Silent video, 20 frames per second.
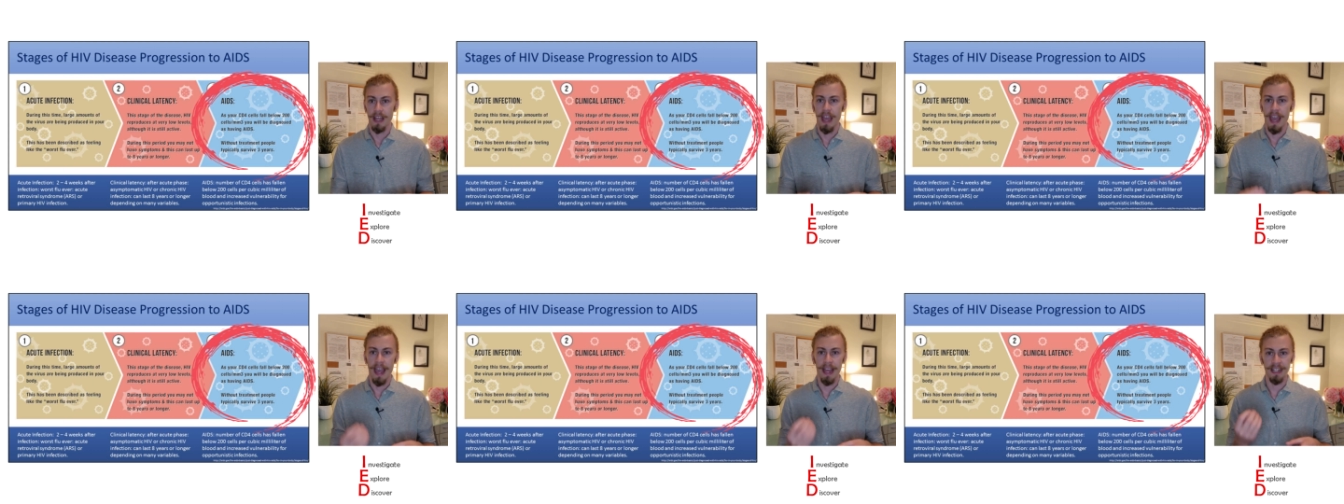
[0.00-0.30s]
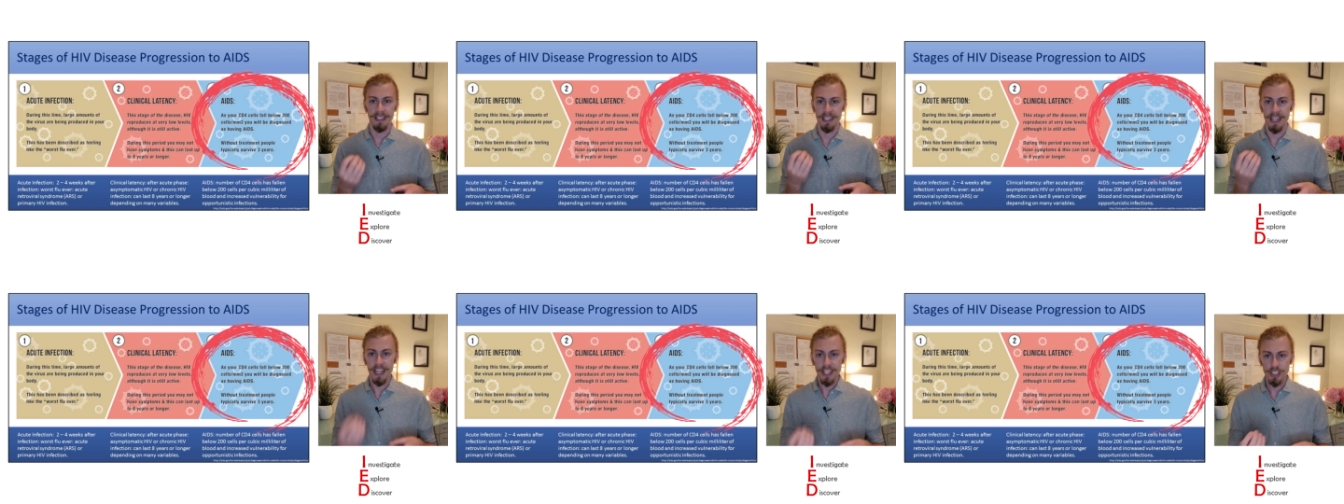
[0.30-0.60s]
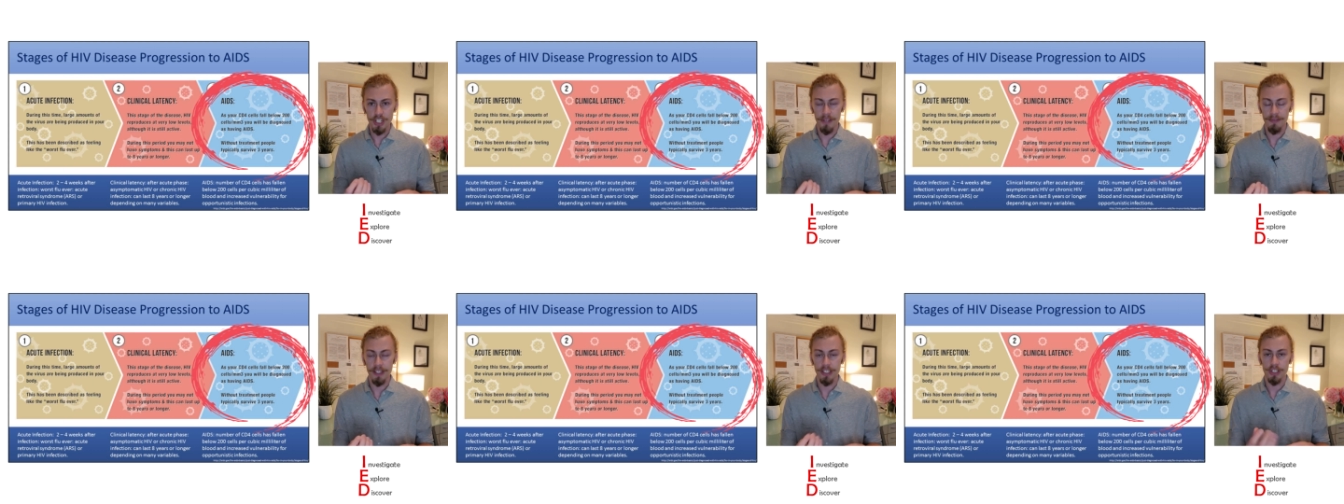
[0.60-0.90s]
and
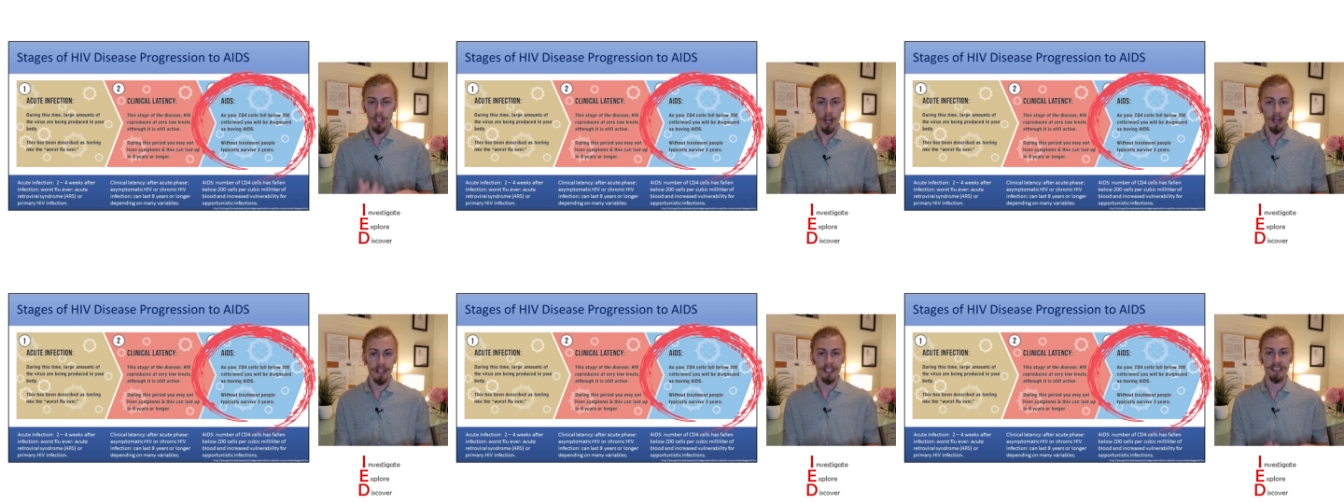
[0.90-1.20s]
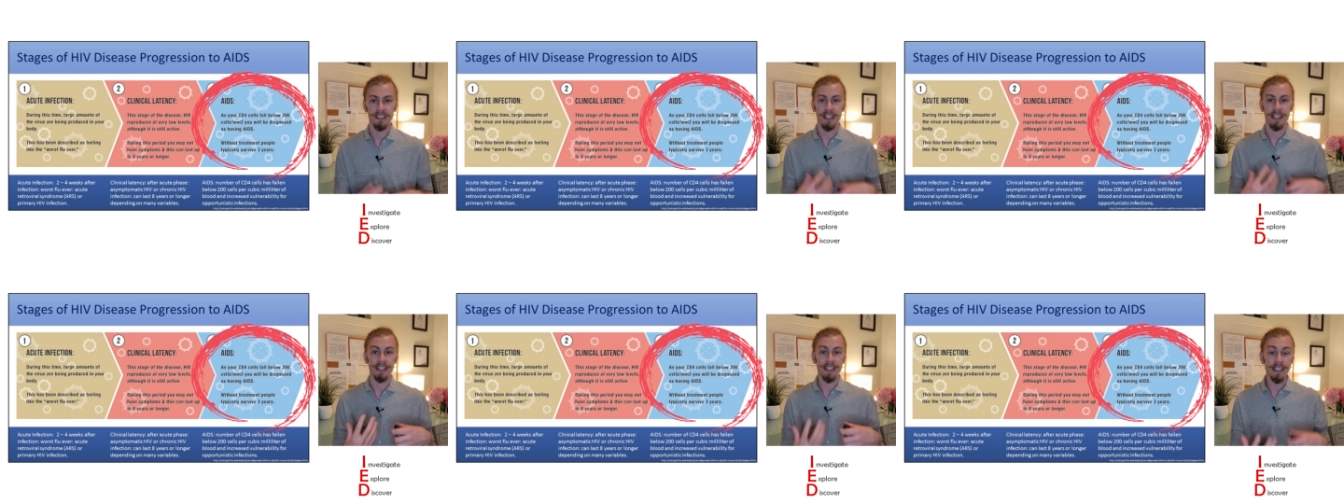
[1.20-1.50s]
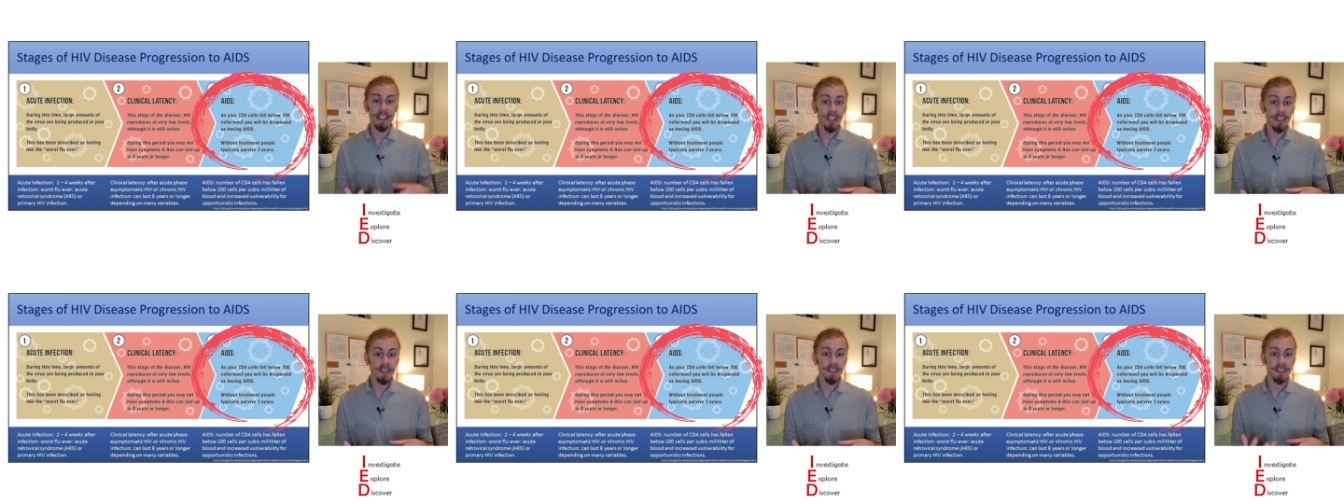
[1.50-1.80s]
HIV targets and
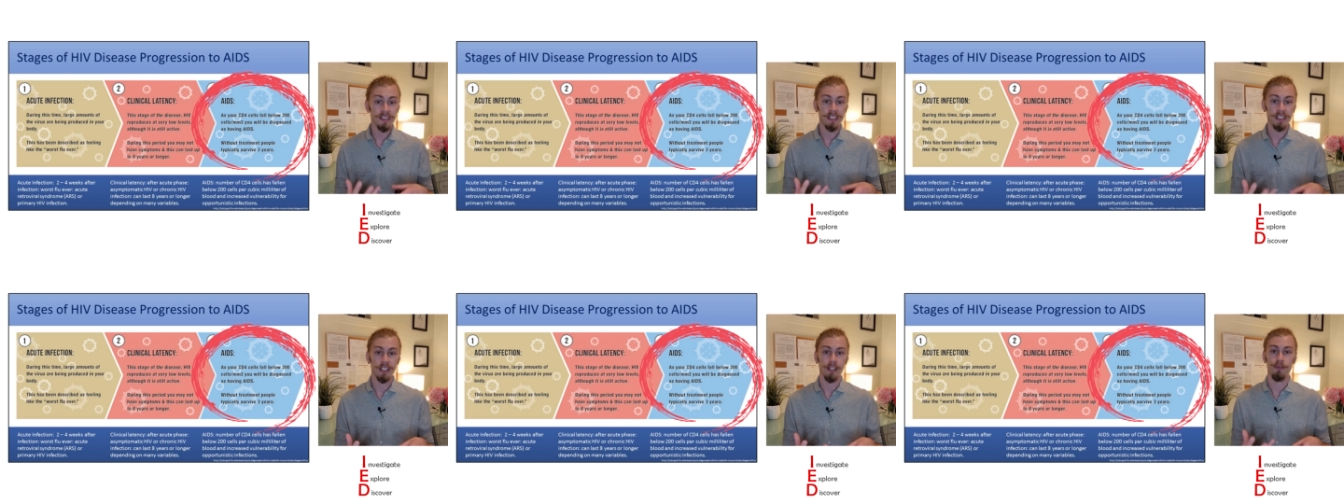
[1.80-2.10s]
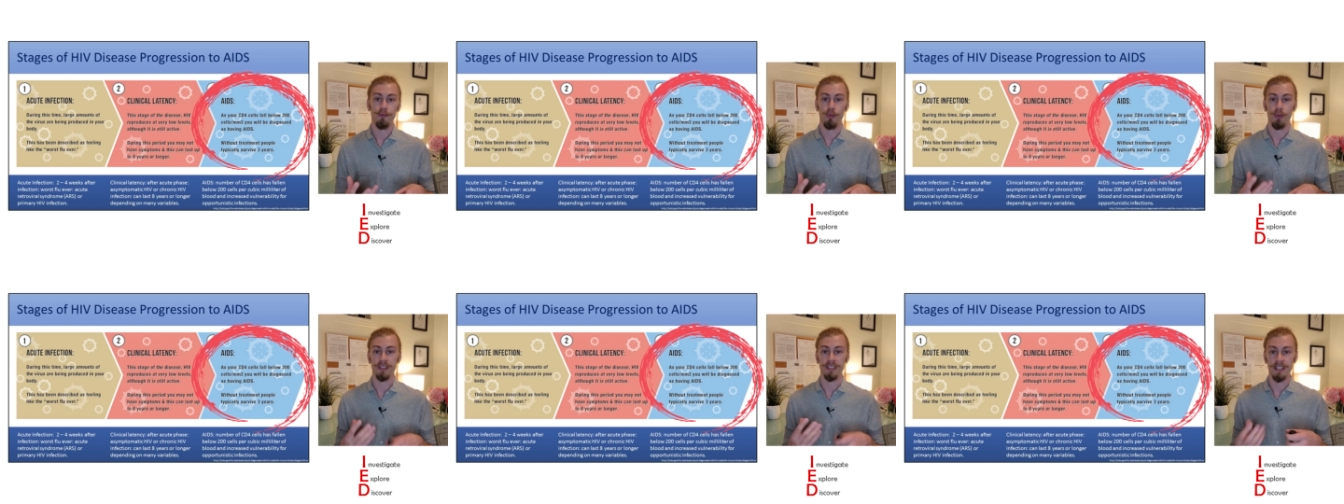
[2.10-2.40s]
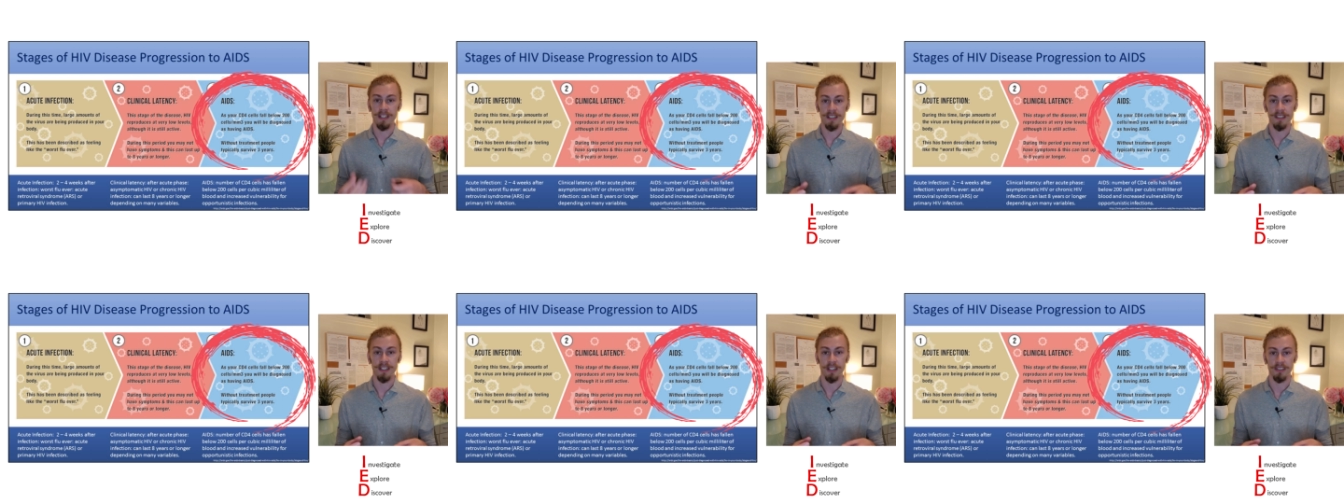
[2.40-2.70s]
kills CD4
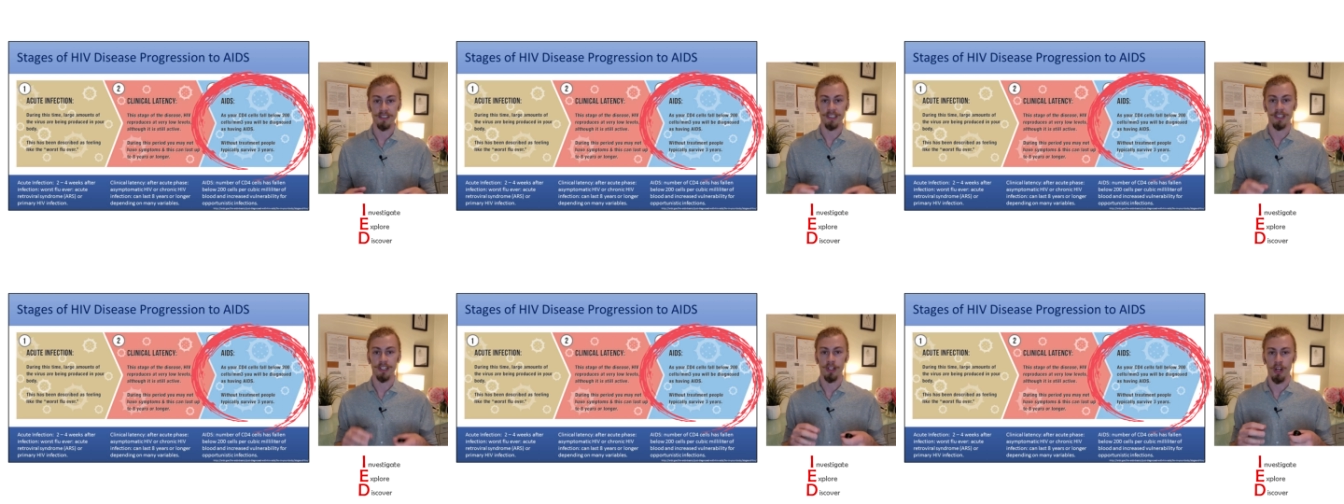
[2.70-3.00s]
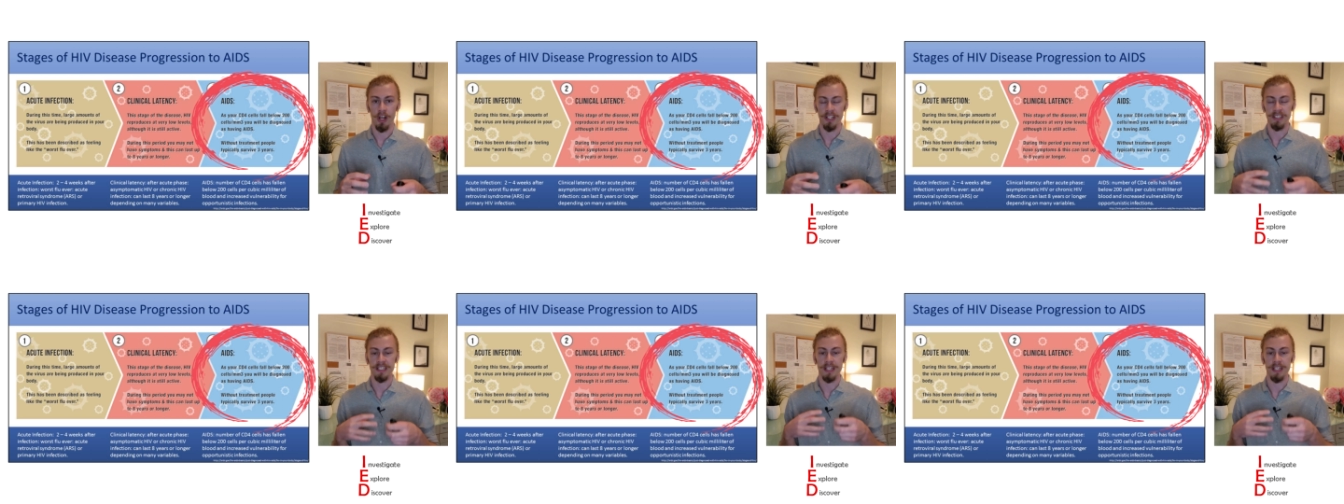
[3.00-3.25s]
T cells to cause